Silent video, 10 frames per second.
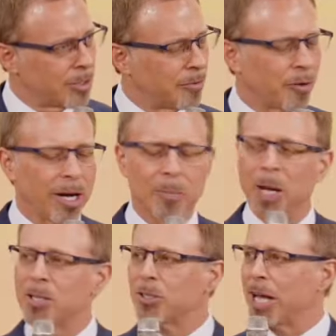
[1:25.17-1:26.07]
Dufresne and
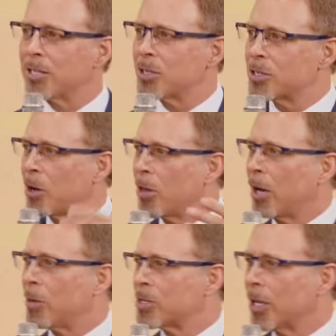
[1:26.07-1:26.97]
Pastor Nancy. So
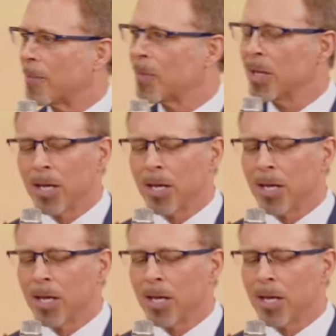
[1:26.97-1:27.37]
there was a,